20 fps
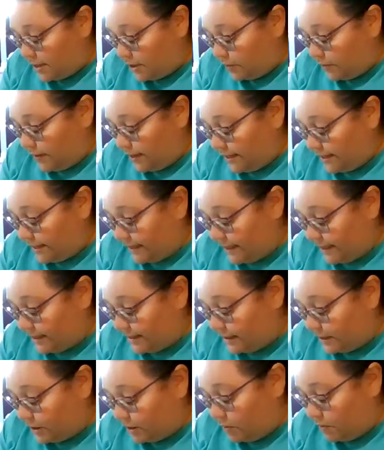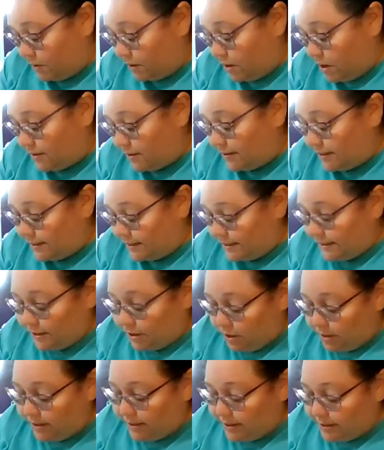So this is a sew along. This
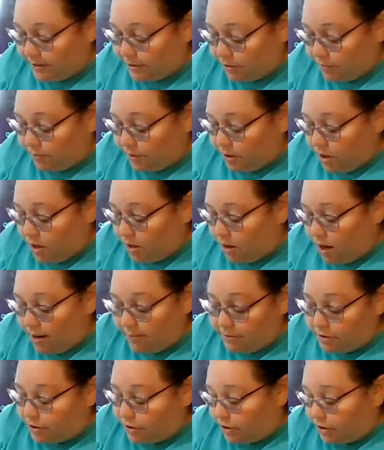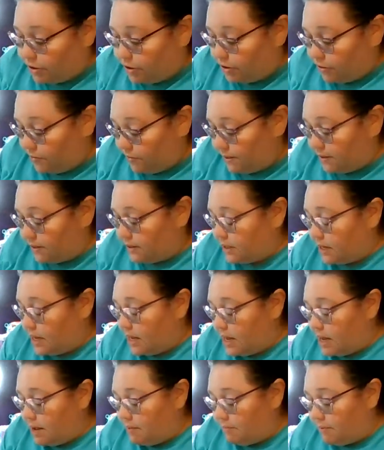is not the sew along. I'm just gonna sew these,
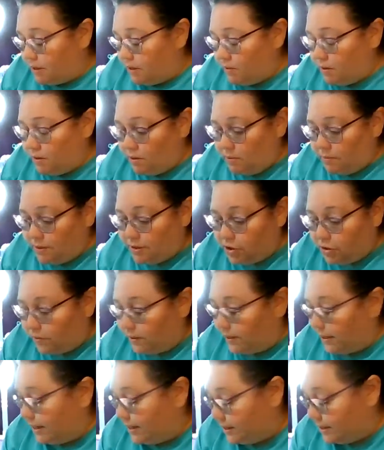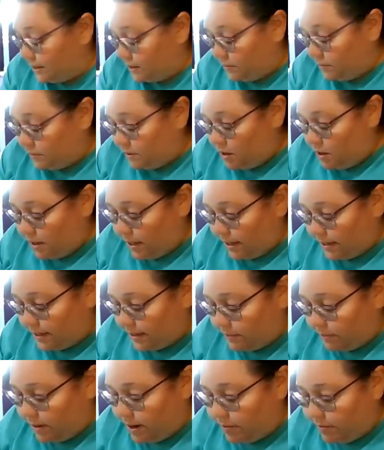but you can always join in the sew along.
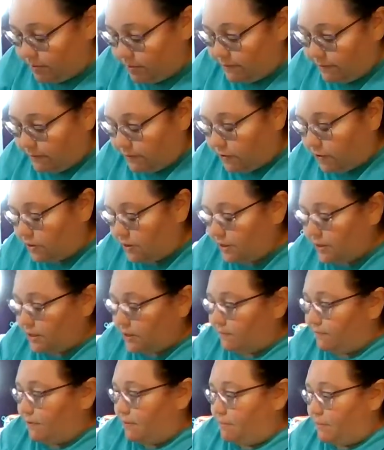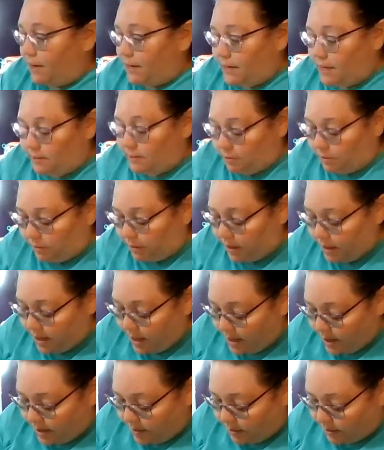It's around the first of the month. We'll
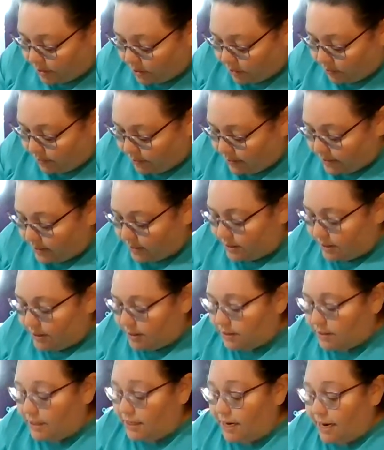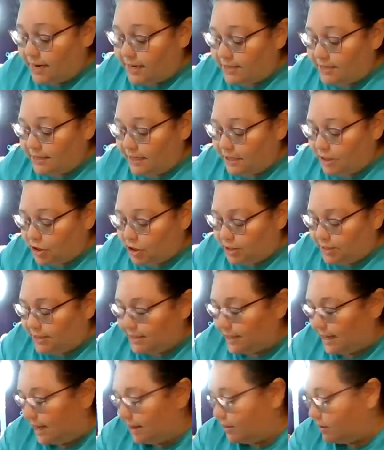sew these the next section
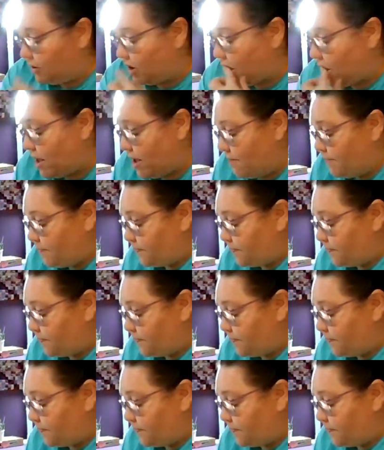together.